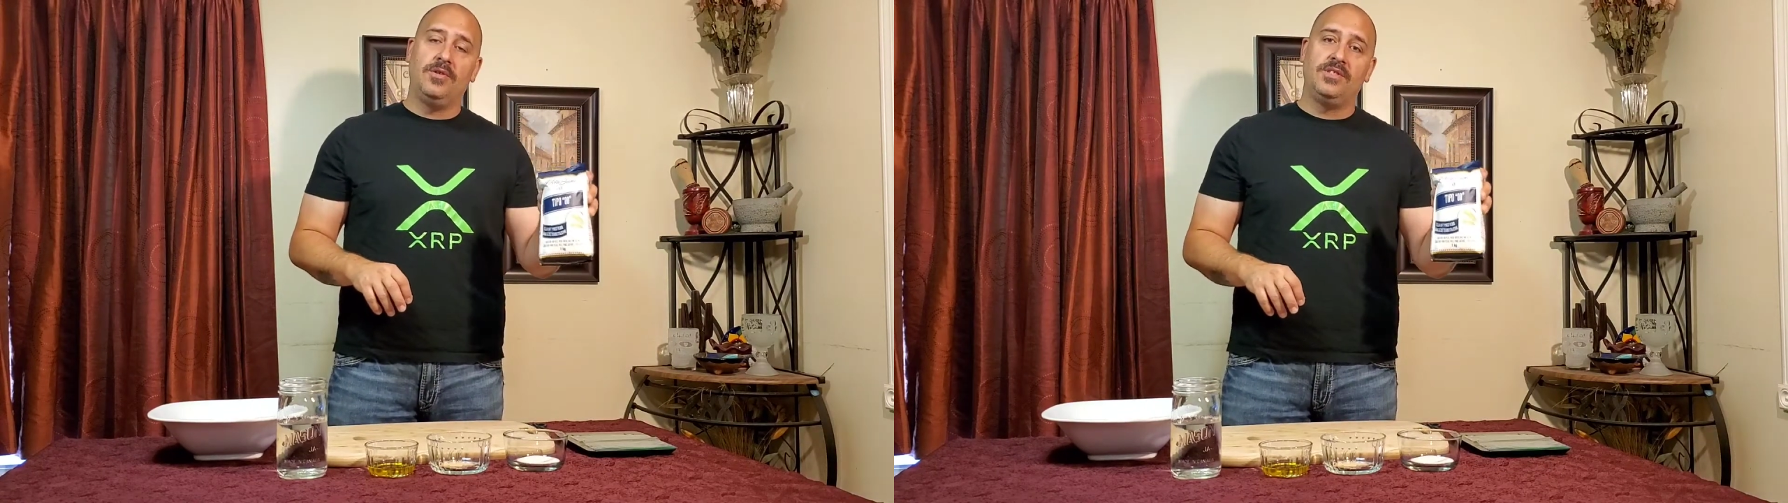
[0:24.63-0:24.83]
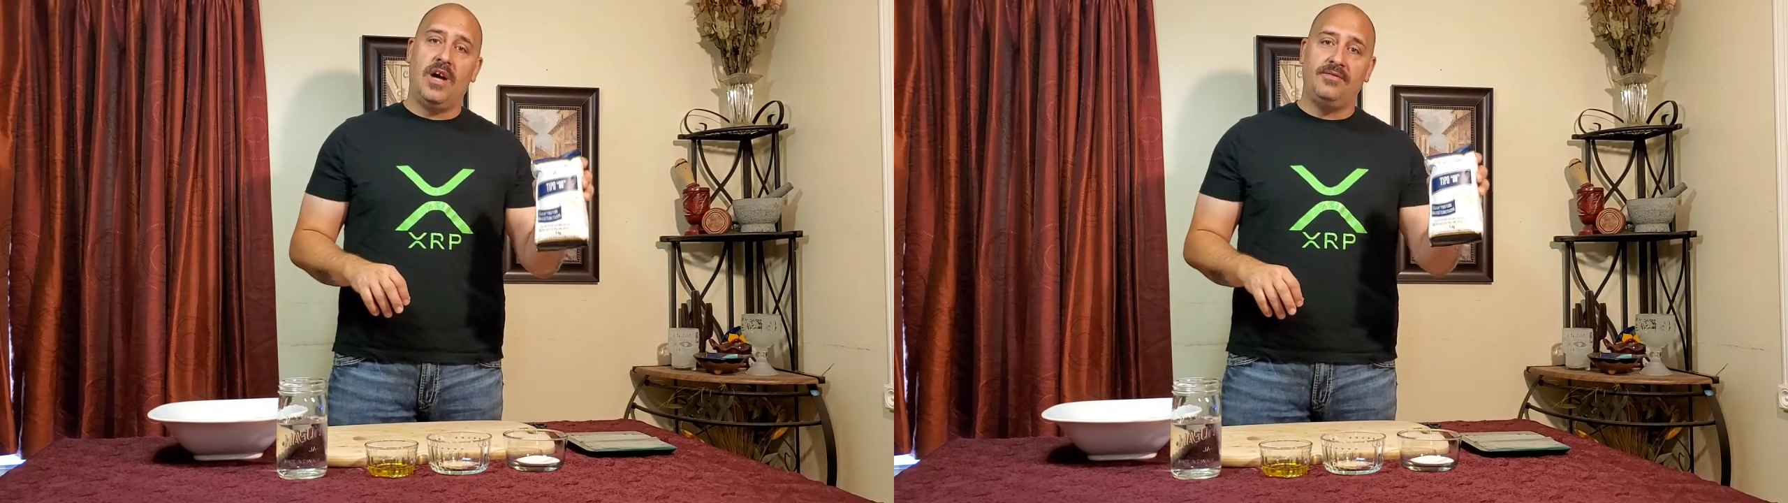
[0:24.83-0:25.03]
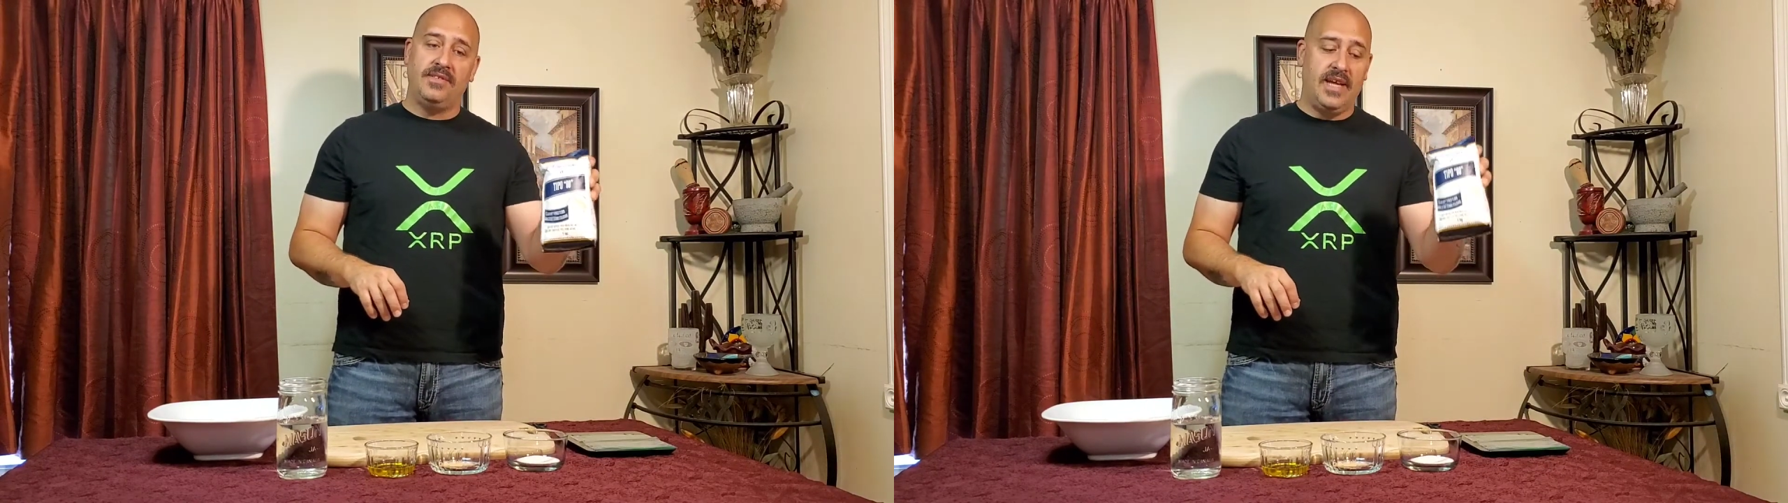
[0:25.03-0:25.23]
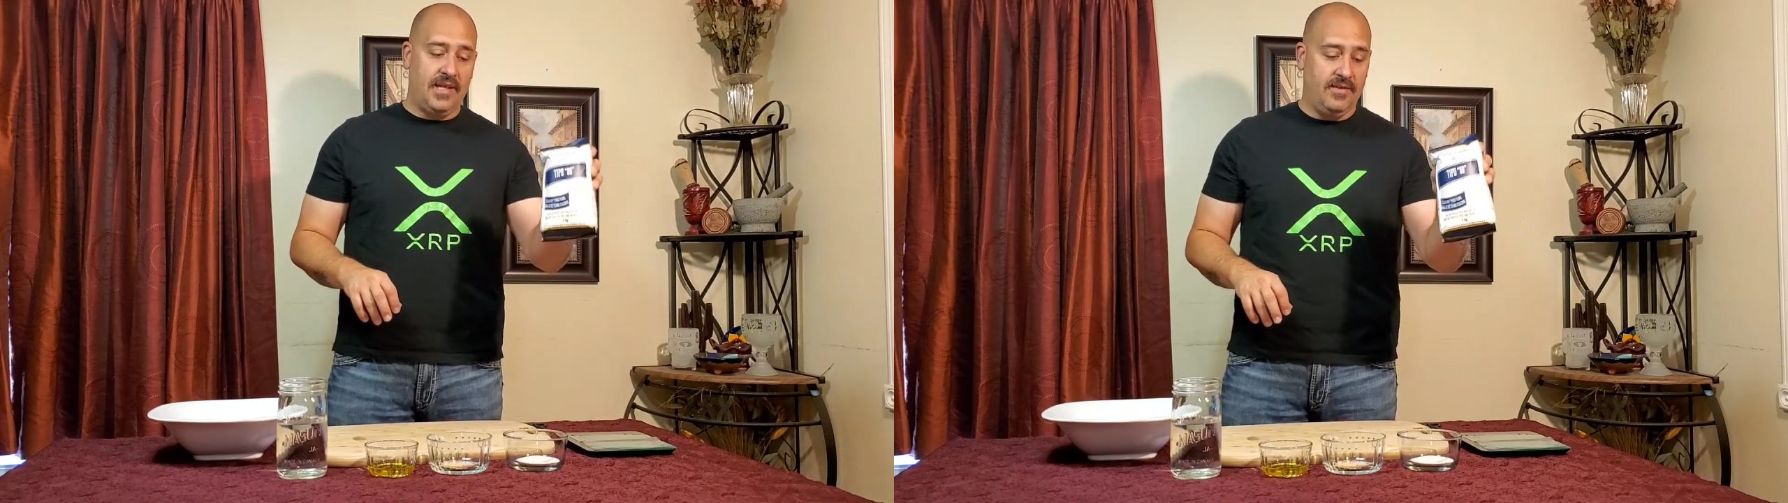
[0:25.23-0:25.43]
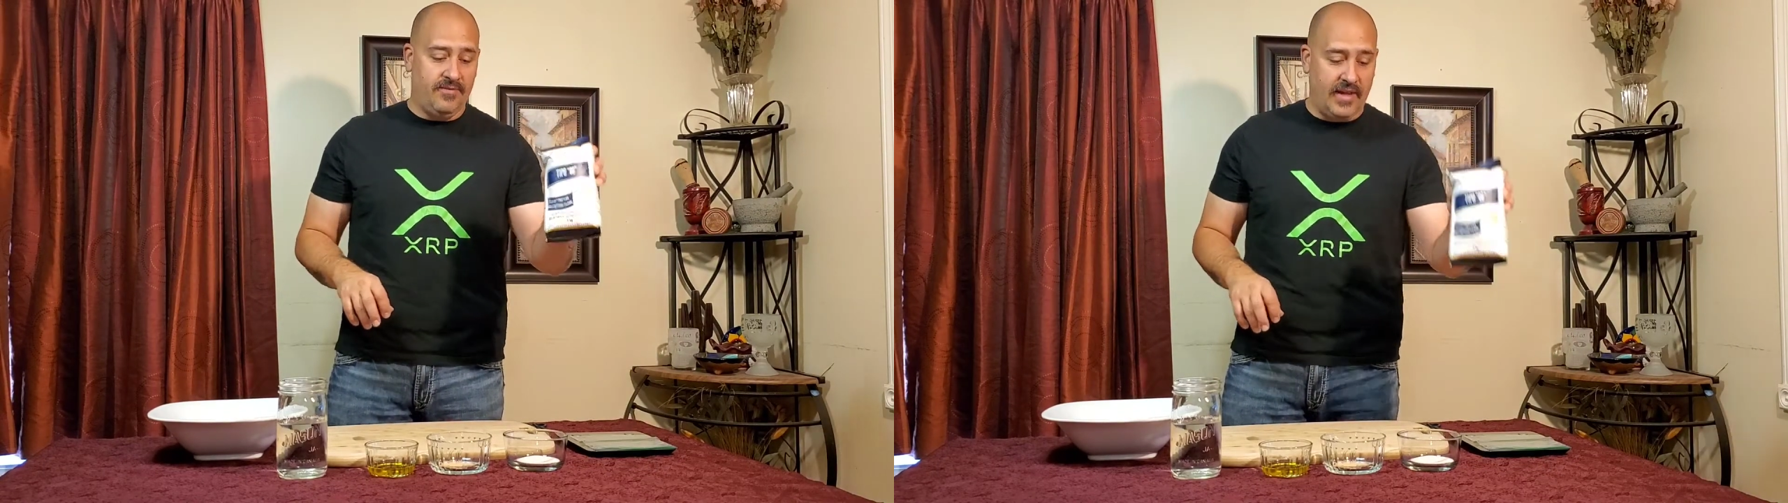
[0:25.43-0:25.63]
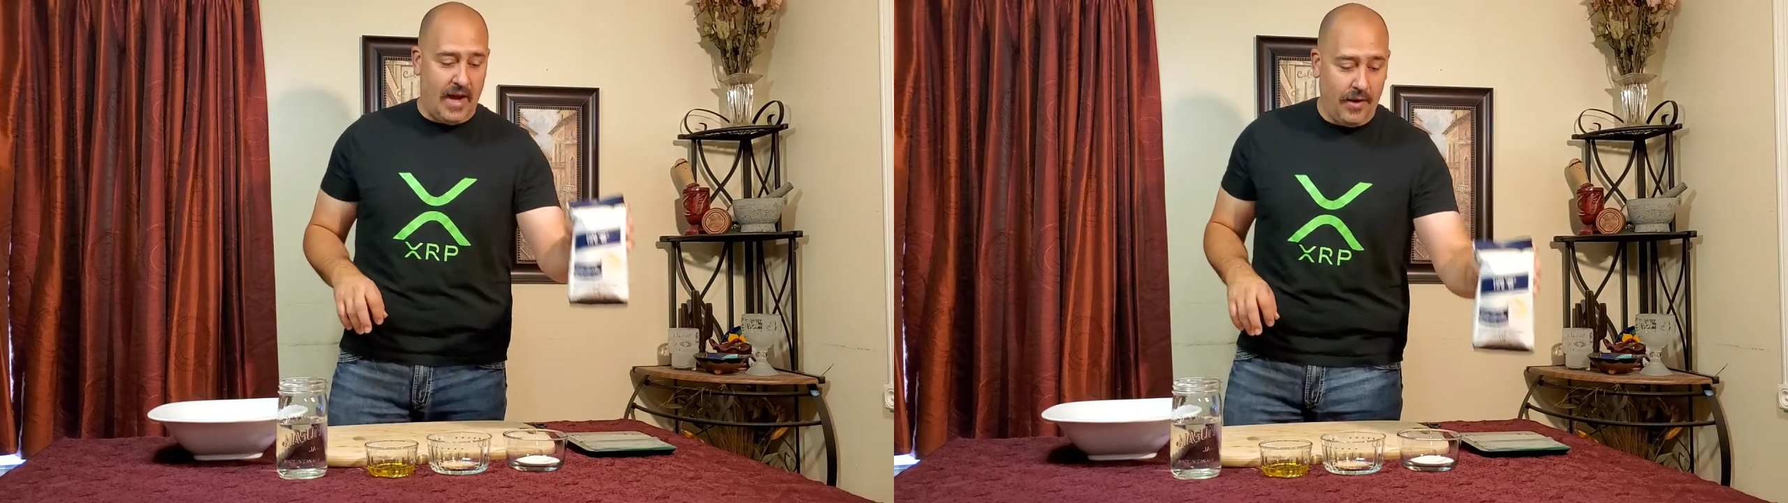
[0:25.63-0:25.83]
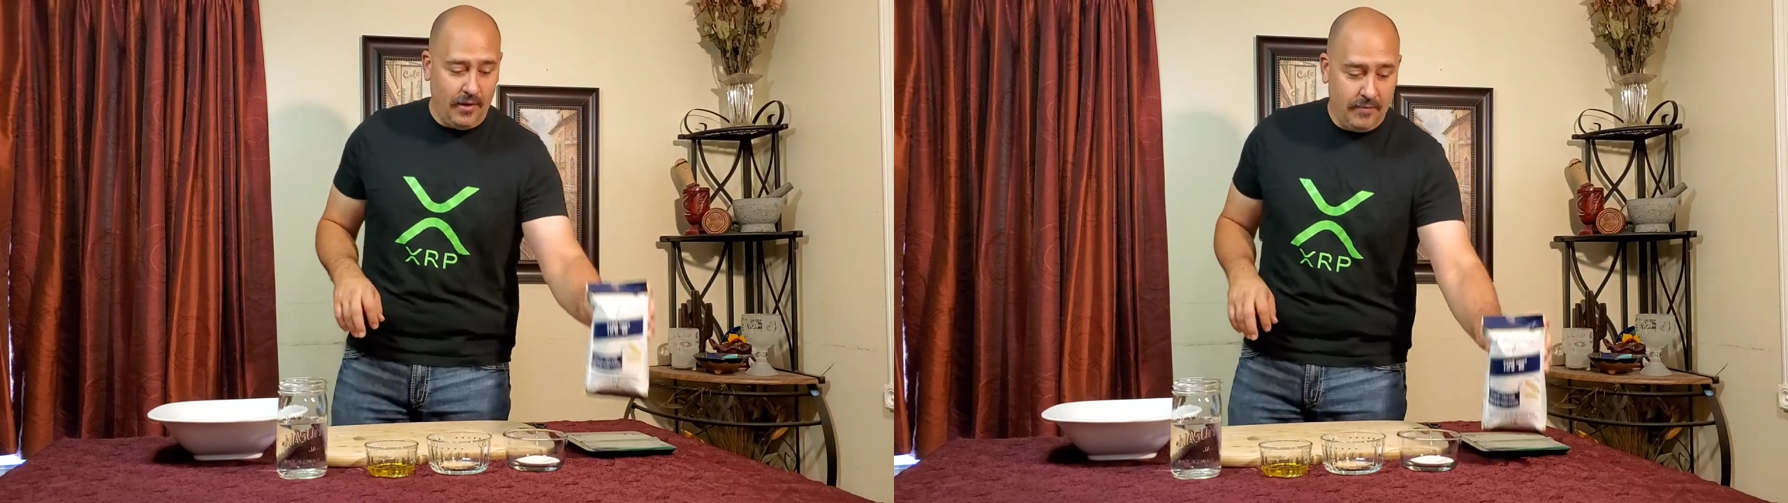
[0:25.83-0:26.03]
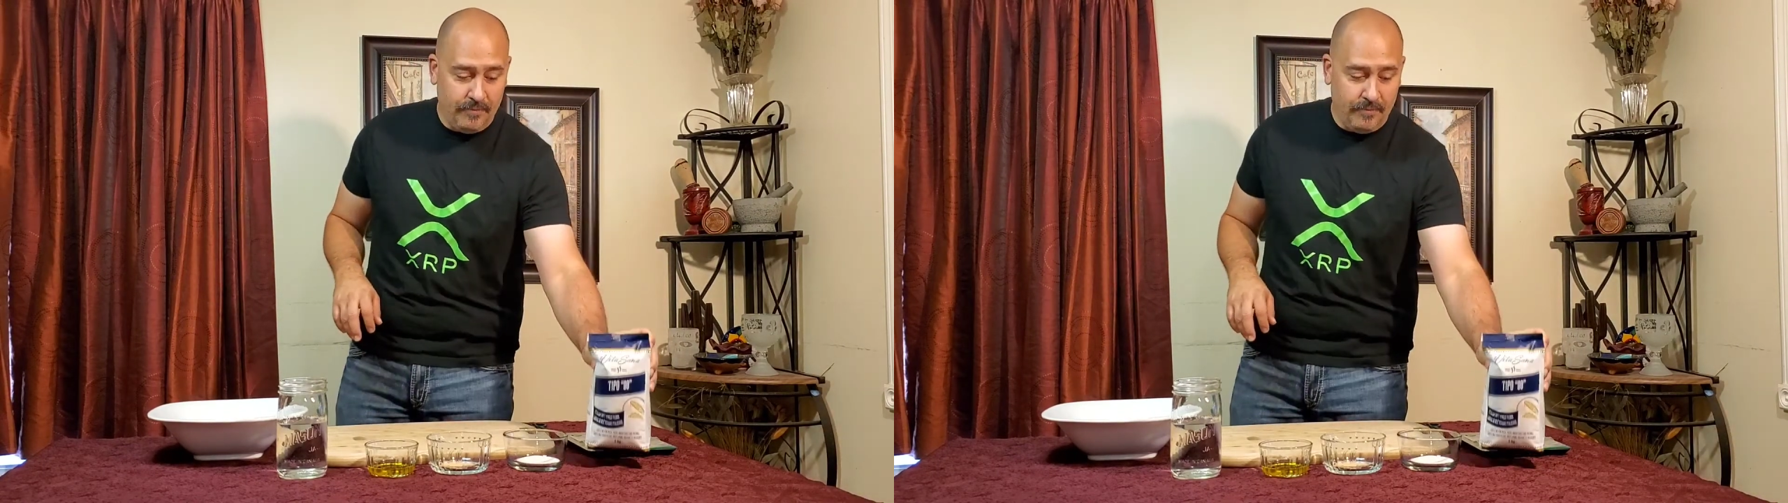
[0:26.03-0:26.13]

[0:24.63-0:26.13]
soft Italian flour.